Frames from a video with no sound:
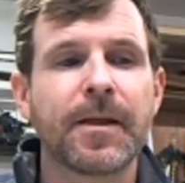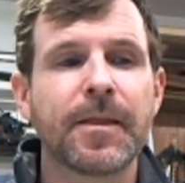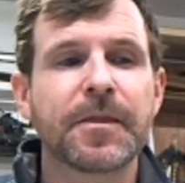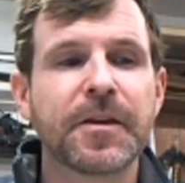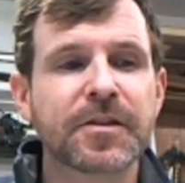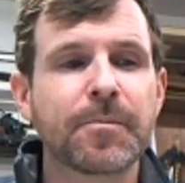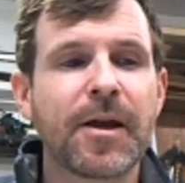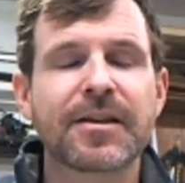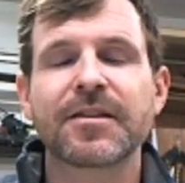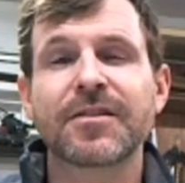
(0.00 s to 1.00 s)
this
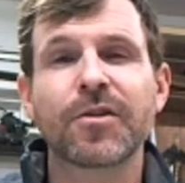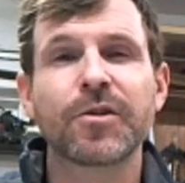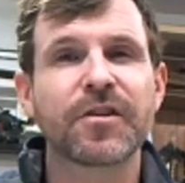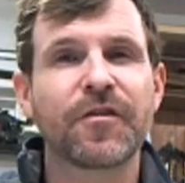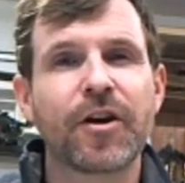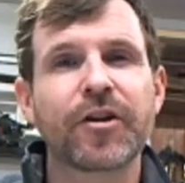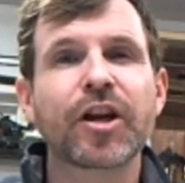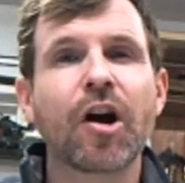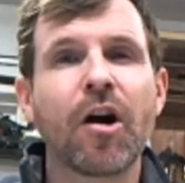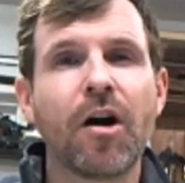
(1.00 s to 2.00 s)
makes it so it's a very
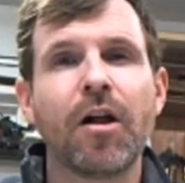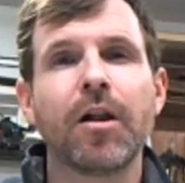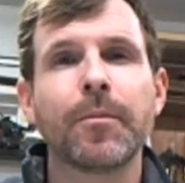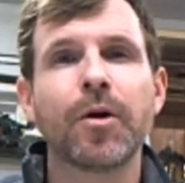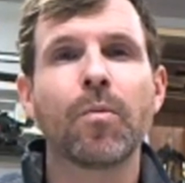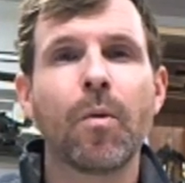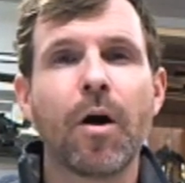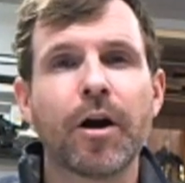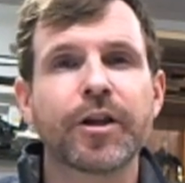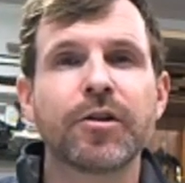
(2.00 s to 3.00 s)
calm
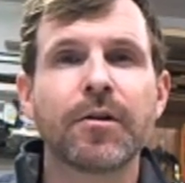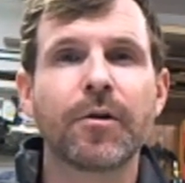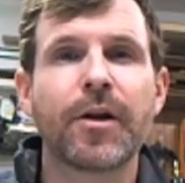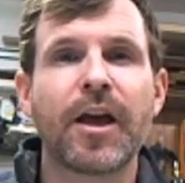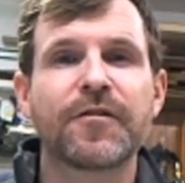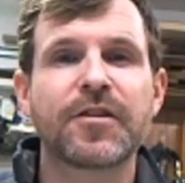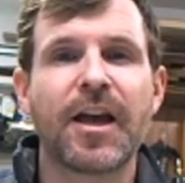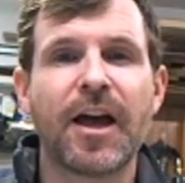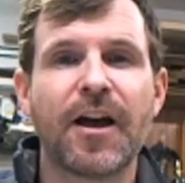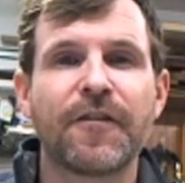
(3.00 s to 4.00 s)
walk. You don't have to
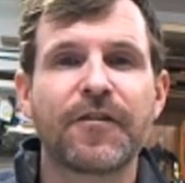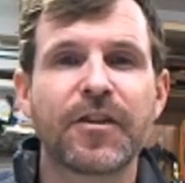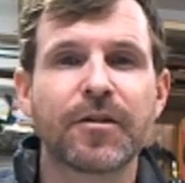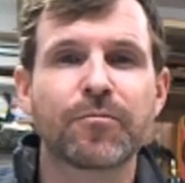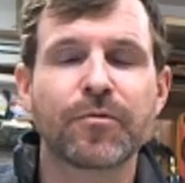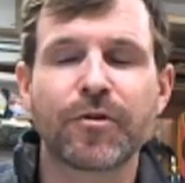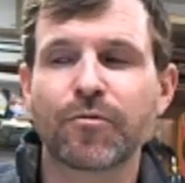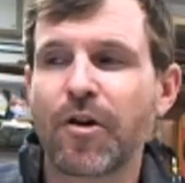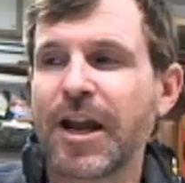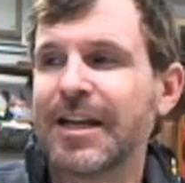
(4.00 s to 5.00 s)
have the
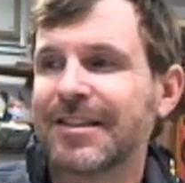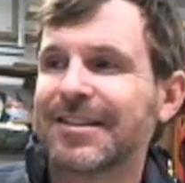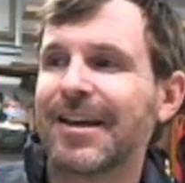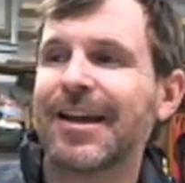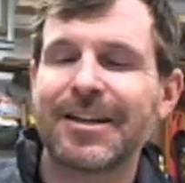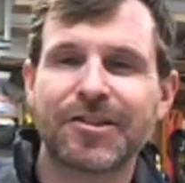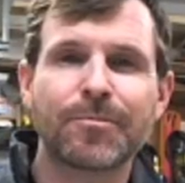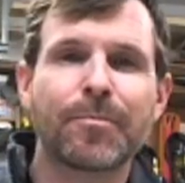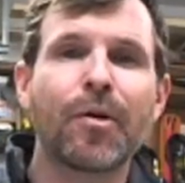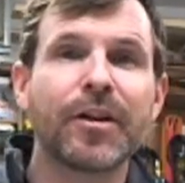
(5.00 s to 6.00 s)
reins tight as
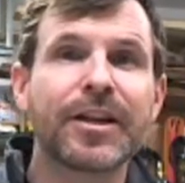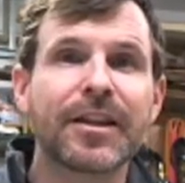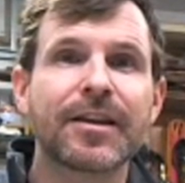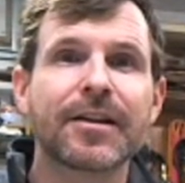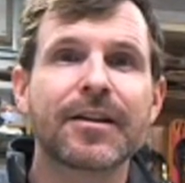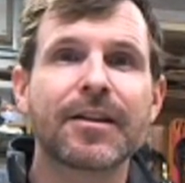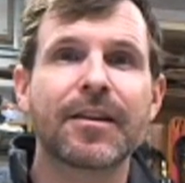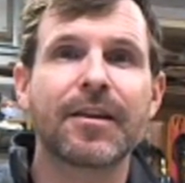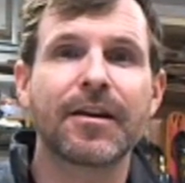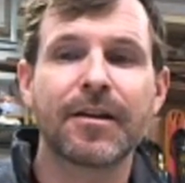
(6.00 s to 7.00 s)
you're pulling
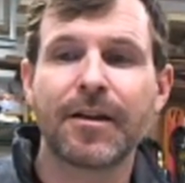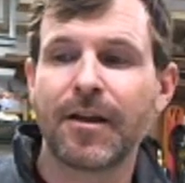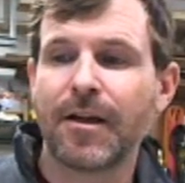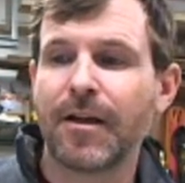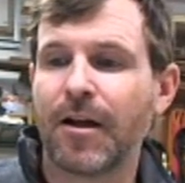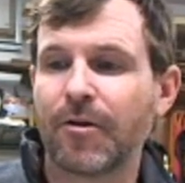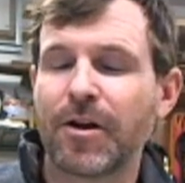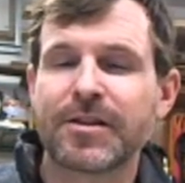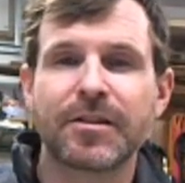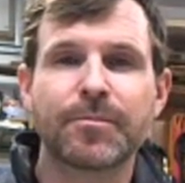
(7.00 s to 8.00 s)
the
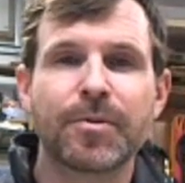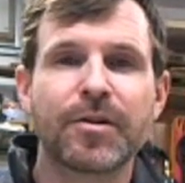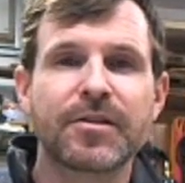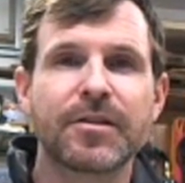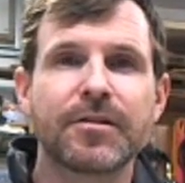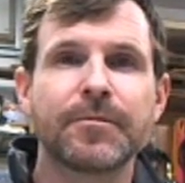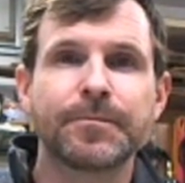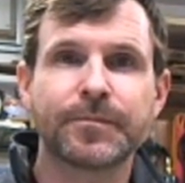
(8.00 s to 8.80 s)
arrested person